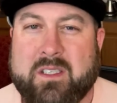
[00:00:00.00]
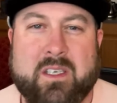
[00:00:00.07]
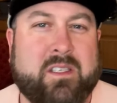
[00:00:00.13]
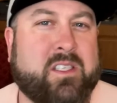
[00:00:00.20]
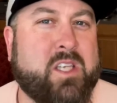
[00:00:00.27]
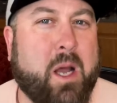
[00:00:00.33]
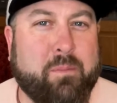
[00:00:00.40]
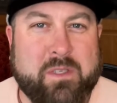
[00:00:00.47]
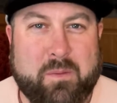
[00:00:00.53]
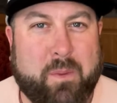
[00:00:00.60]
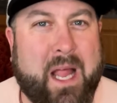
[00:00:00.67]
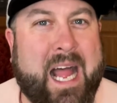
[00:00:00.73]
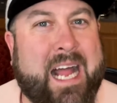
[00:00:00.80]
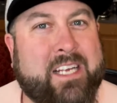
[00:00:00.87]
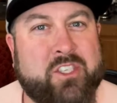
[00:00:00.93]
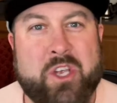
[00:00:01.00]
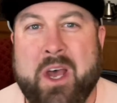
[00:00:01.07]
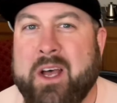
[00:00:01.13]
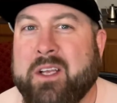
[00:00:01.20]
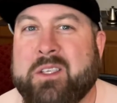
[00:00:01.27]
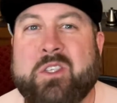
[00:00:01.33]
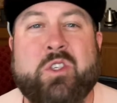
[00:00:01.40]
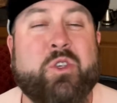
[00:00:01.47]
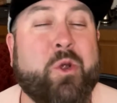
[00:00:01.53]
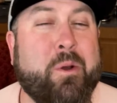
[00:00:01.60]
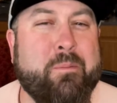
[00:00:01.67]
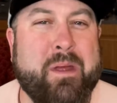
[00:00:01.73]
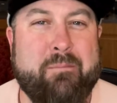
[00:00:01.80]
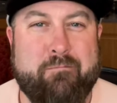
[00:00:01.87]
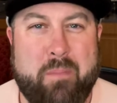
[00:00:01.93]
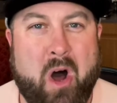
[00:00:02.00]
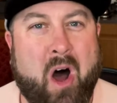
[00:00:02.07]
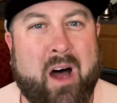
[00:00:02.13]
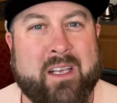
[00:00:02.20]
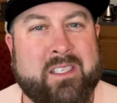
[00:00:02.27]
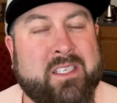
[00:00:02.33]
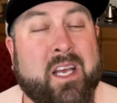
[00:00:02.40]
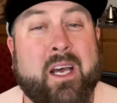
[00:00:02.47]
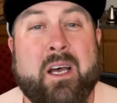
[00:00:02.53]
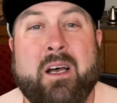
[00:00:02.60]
Subsplash, Sermon Boss,